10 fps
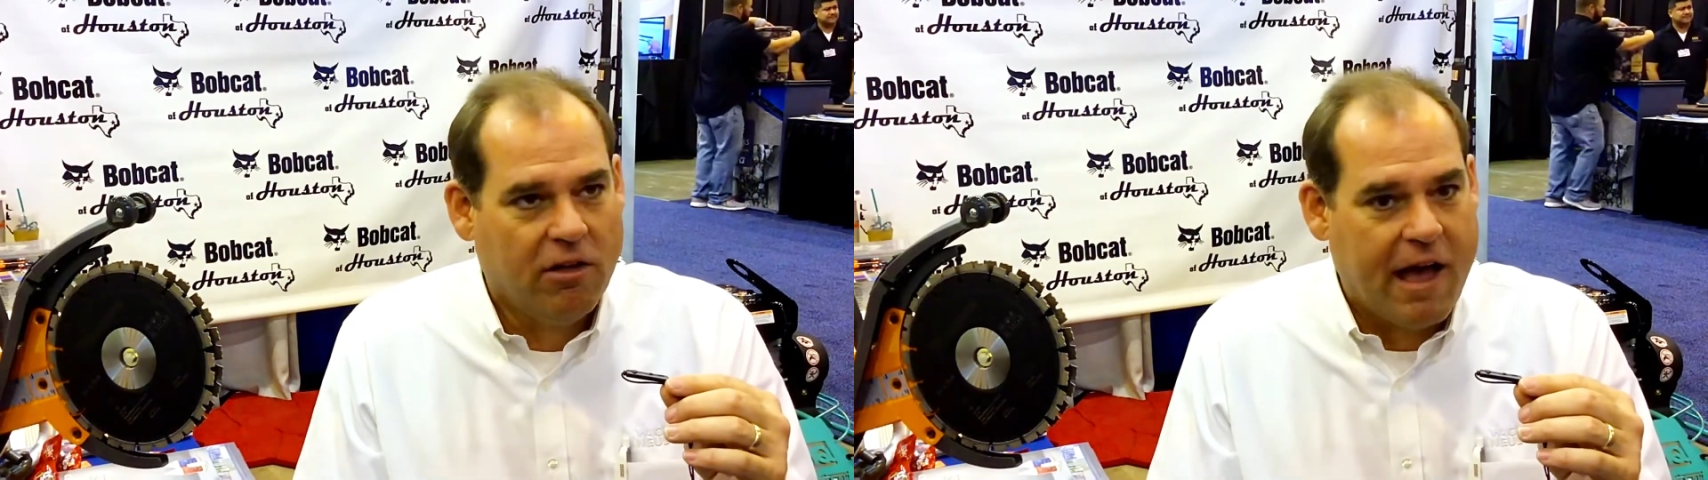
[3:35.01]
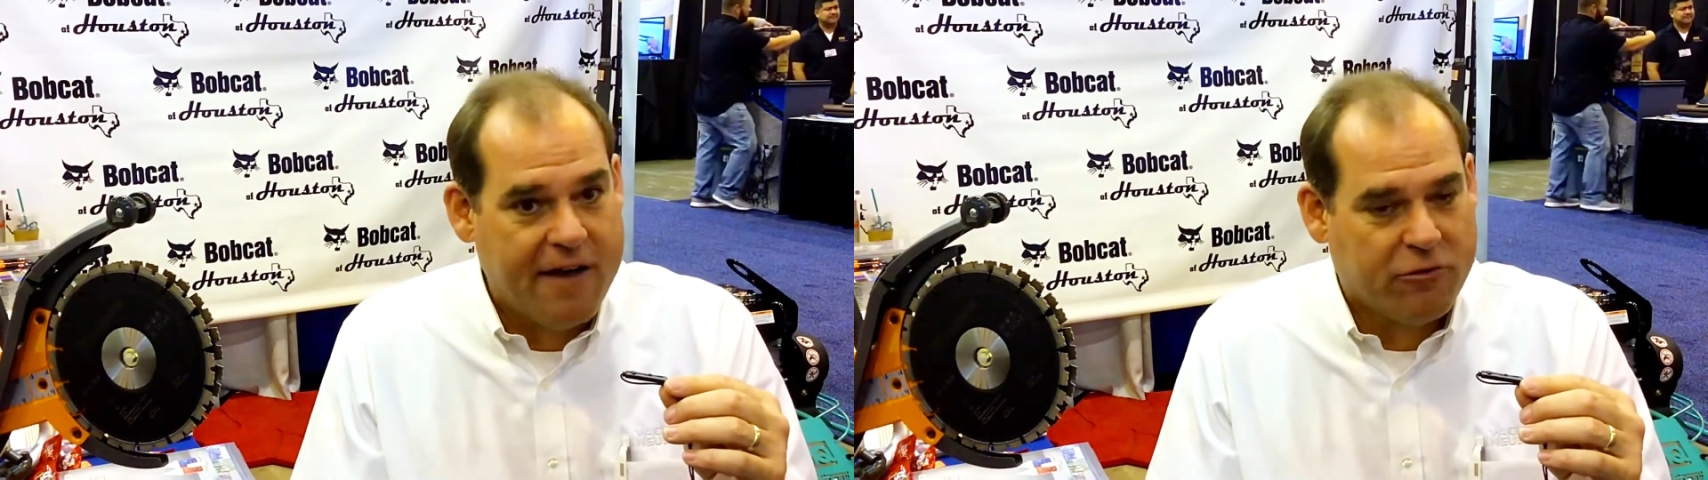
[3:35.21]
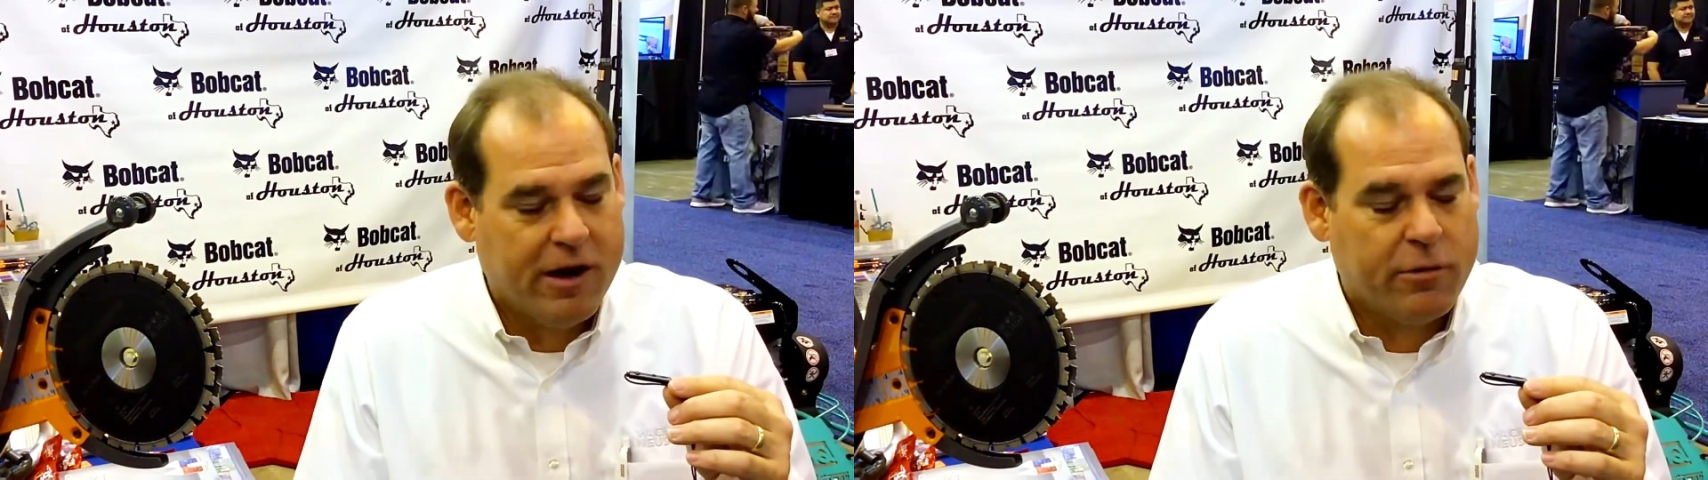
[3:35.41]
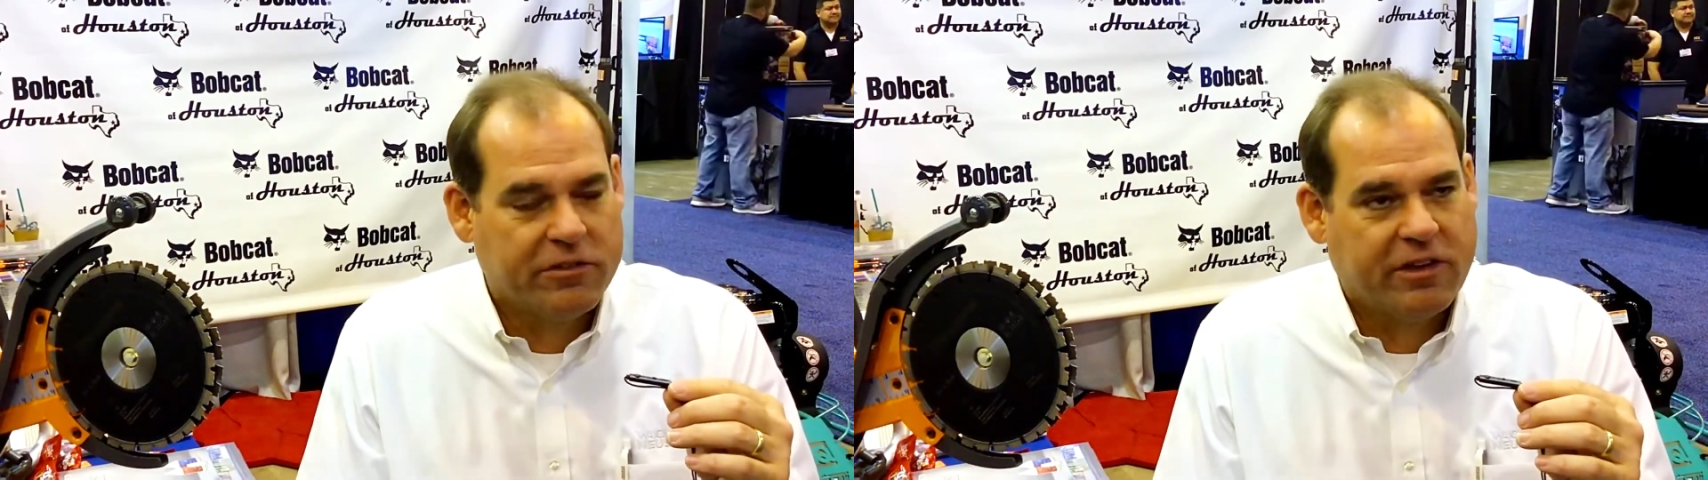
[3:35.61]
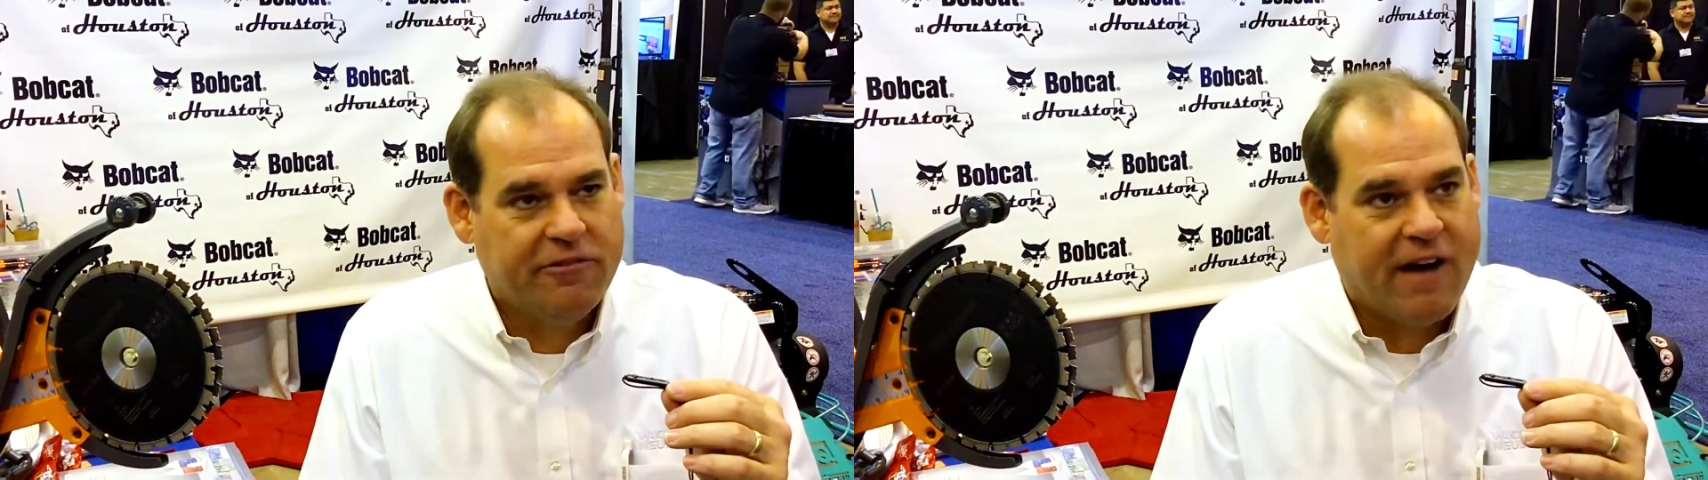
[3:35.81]
high
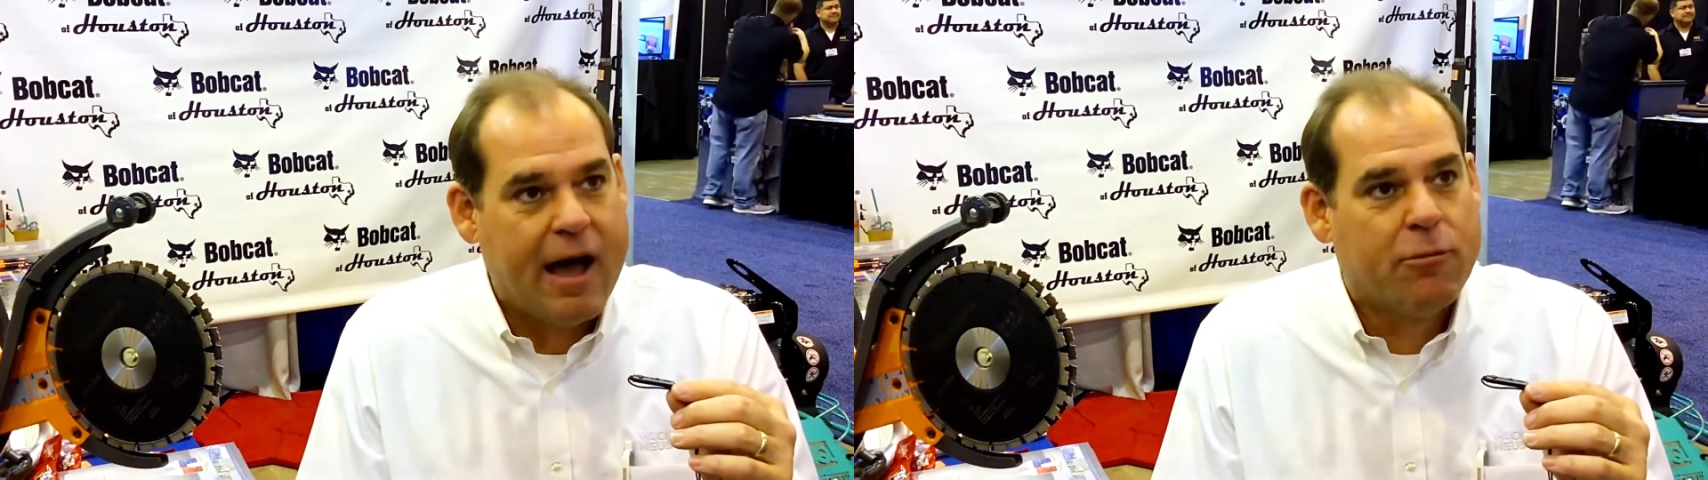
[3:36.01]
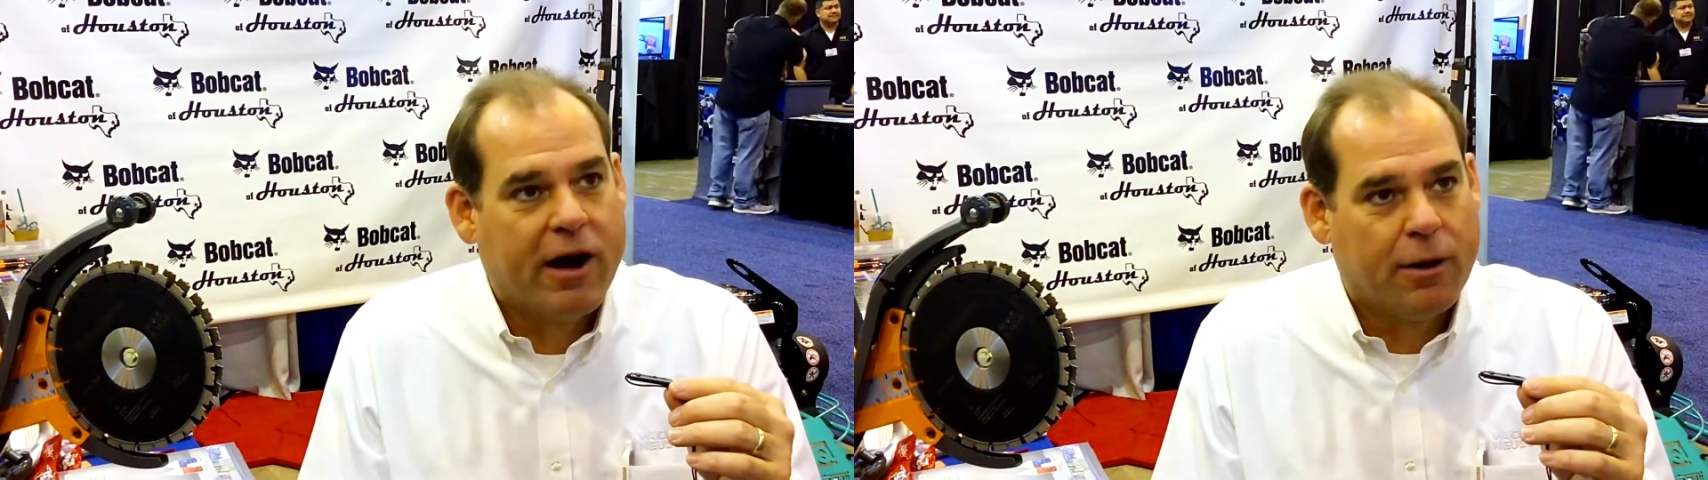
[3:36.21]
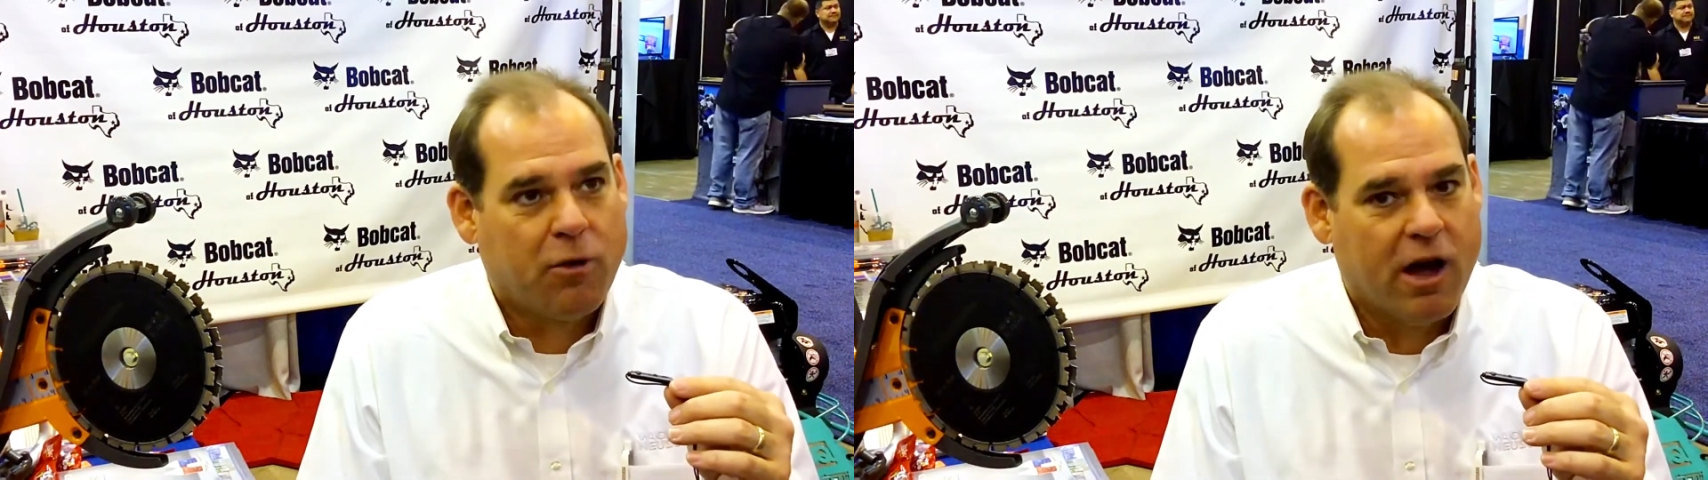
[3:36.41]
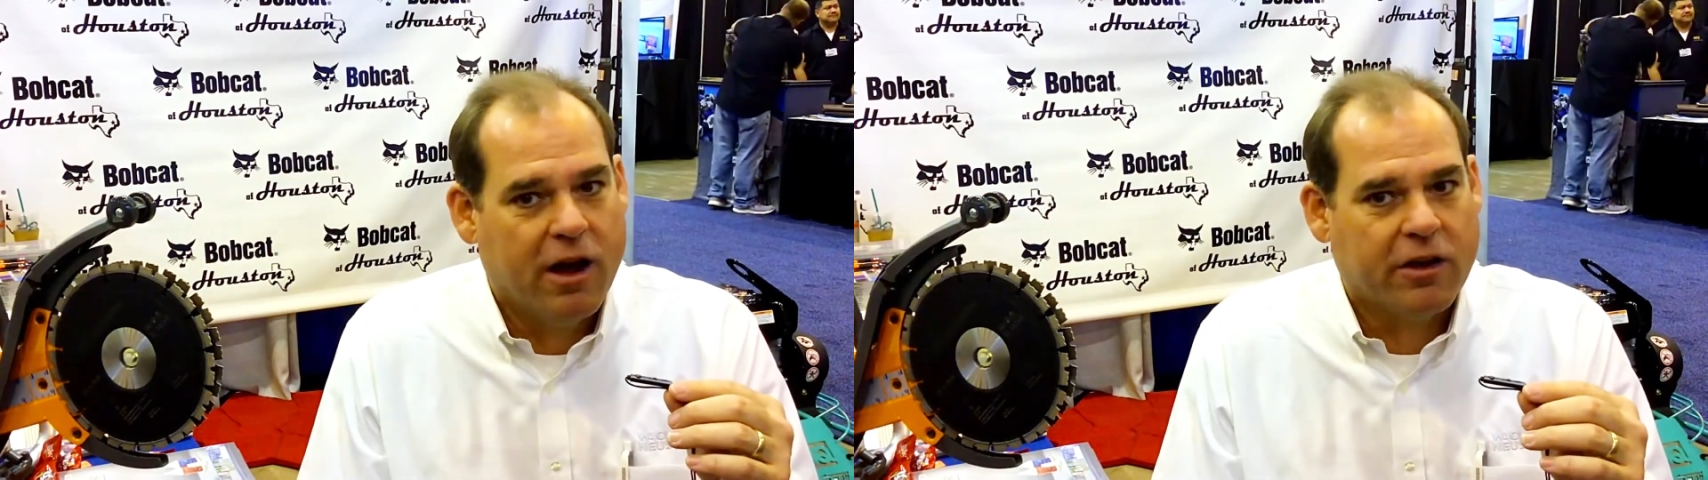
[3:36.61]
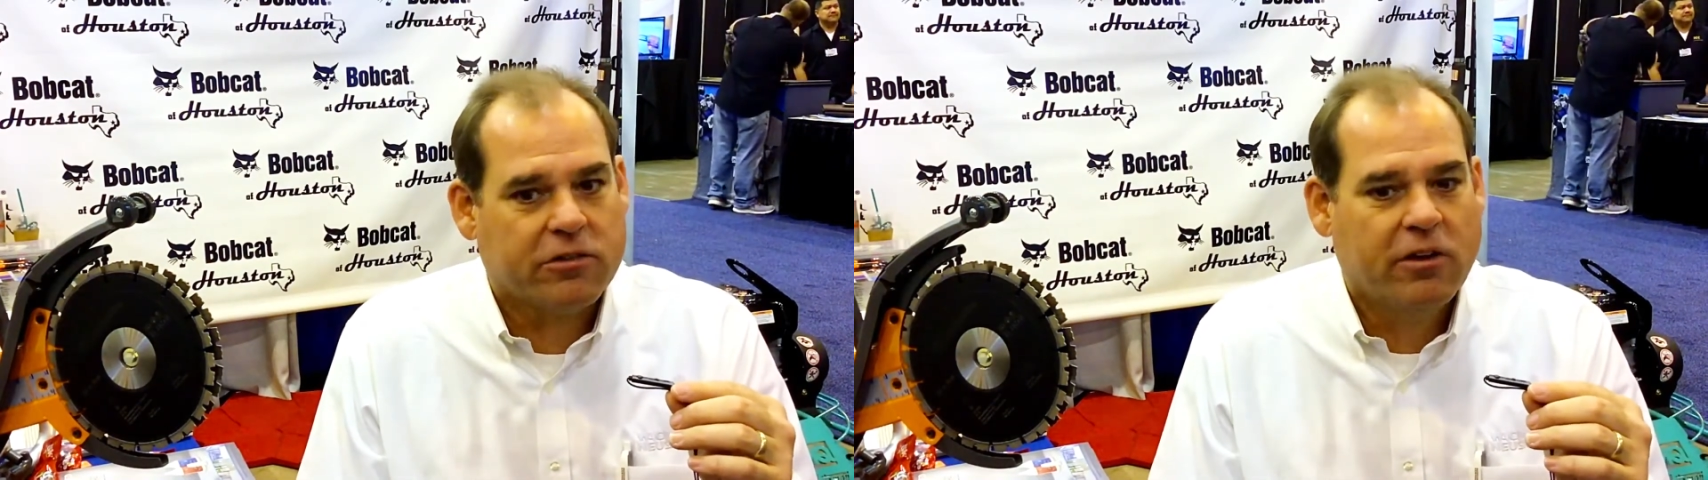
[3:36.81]
frequency vibrator
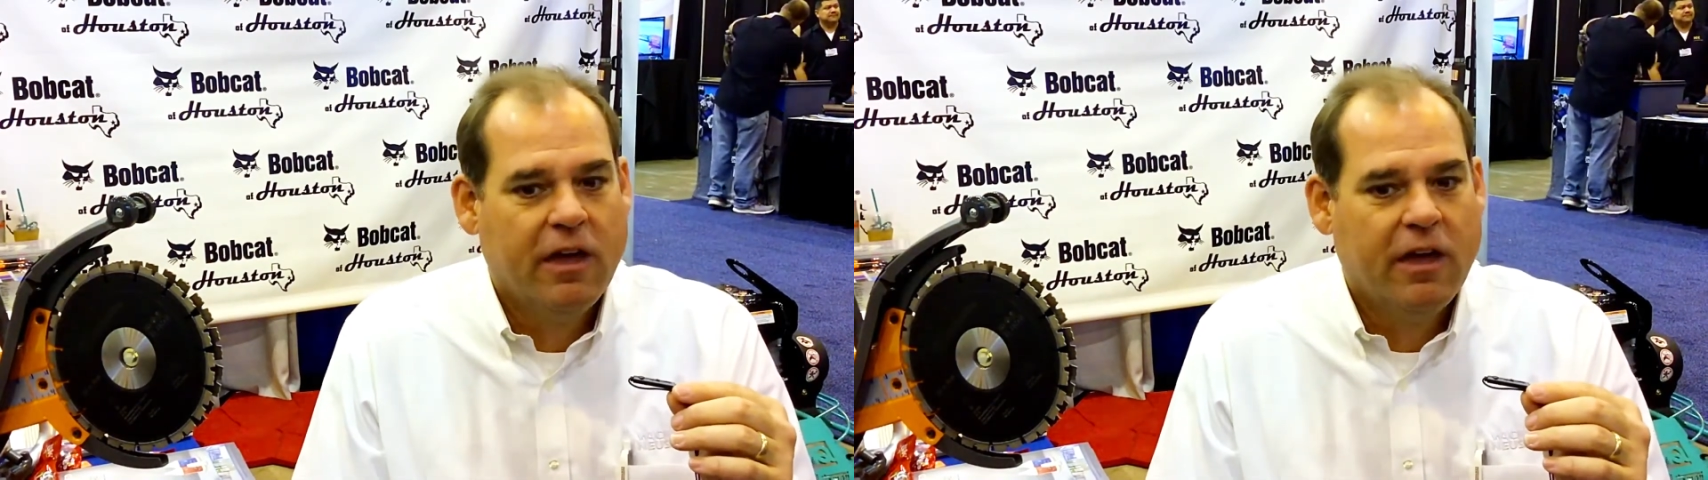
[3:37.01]
products,